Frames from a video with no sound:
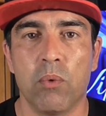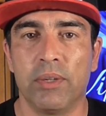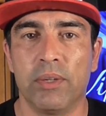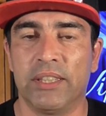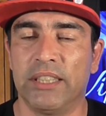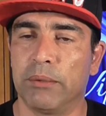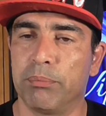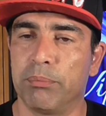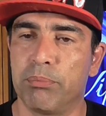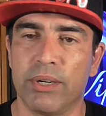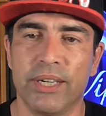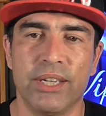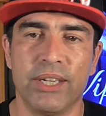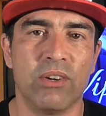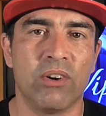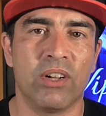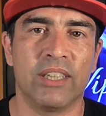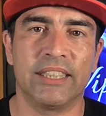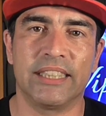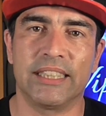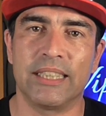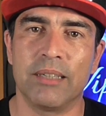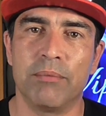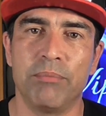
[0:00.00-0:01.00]
which is pretty
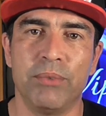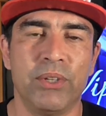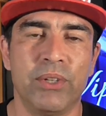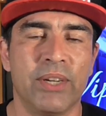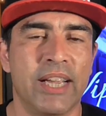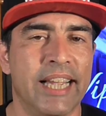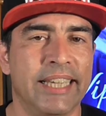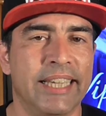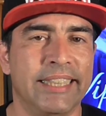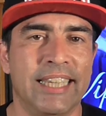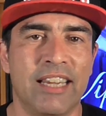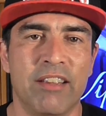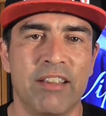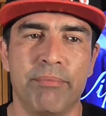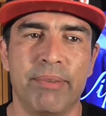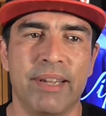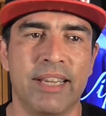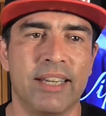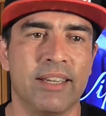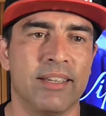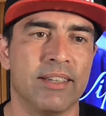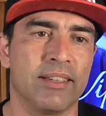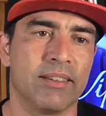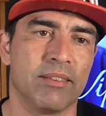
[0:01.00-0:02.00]
awesome. You guys have
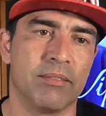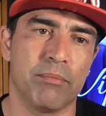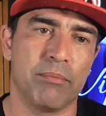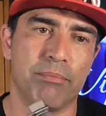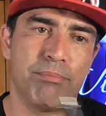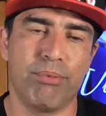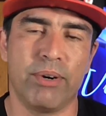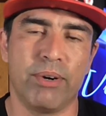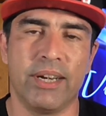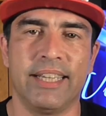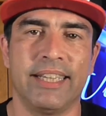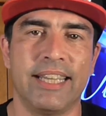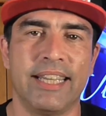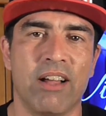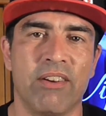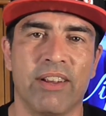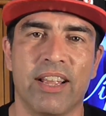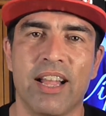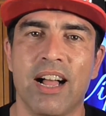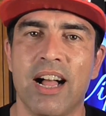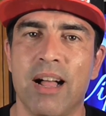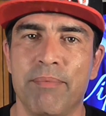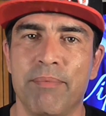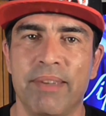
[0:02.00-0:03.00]
been putting
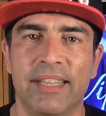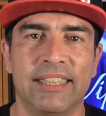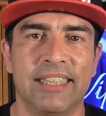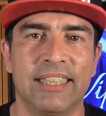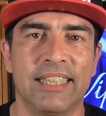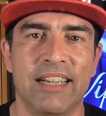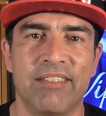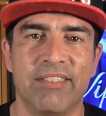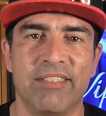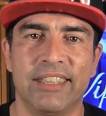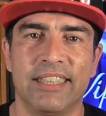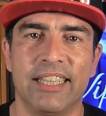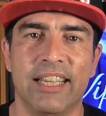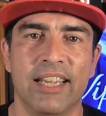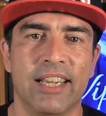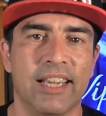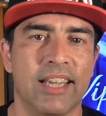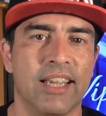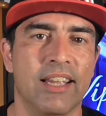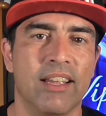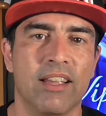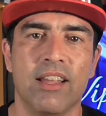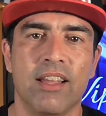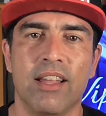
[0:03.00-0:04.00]
down comments and
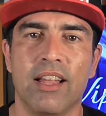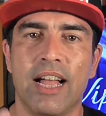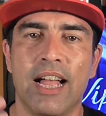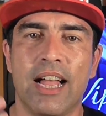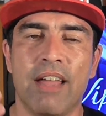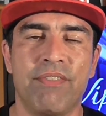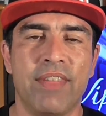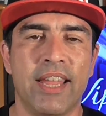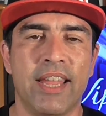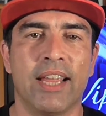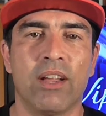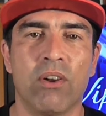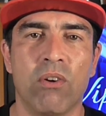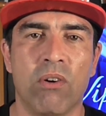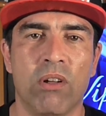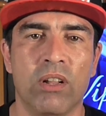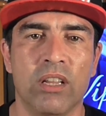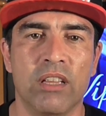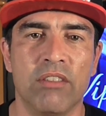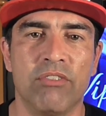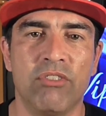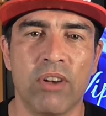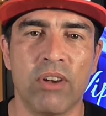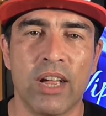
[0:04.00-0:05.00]
everything. I thank
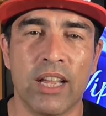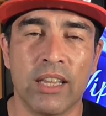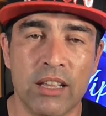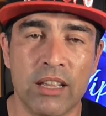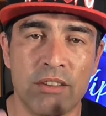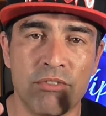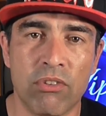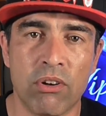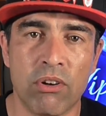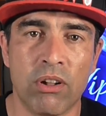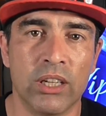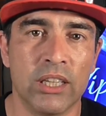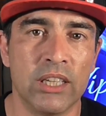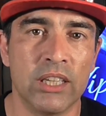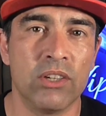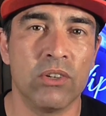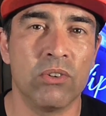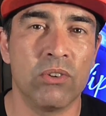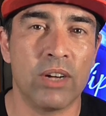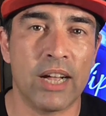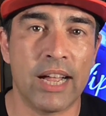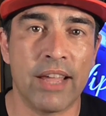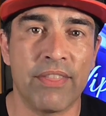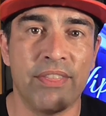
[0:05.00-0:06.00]
all of you. I love all of
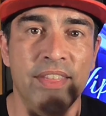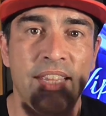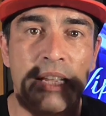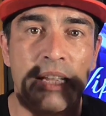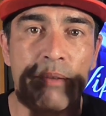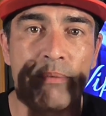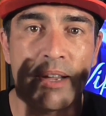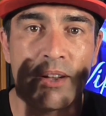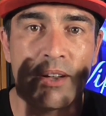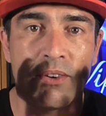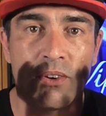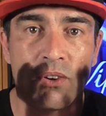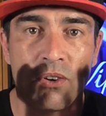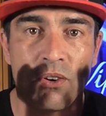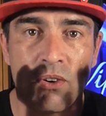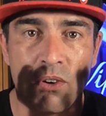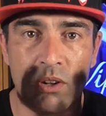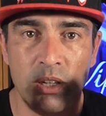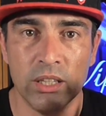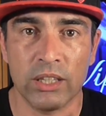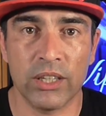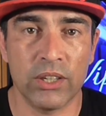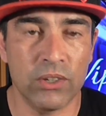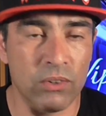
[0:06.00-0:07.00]
you. I think about
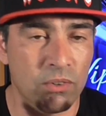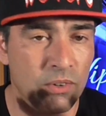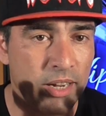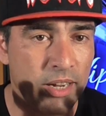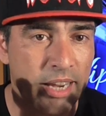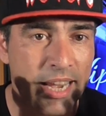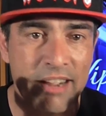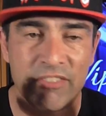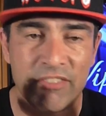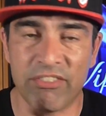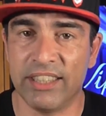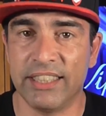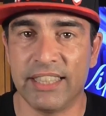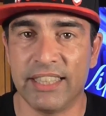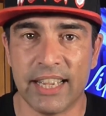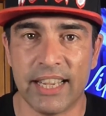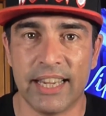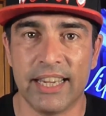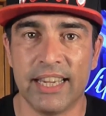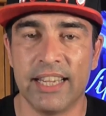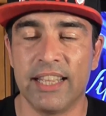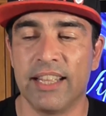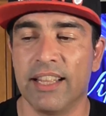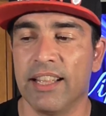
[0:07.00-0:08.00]
all of you every
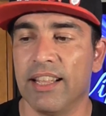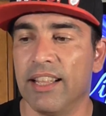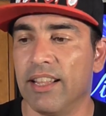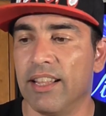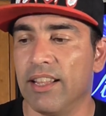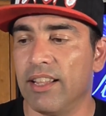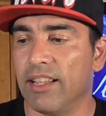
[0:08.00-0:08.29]
day,